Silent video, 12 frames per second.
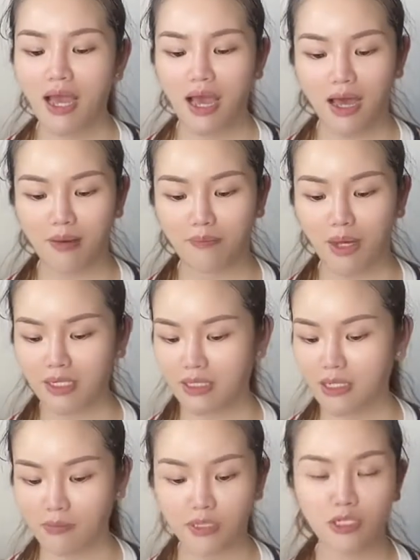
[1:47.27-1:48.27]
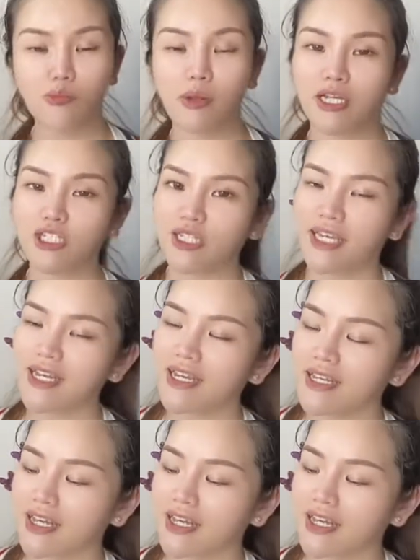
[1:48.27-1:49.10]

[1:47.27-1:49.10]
But I'm still planning to get it,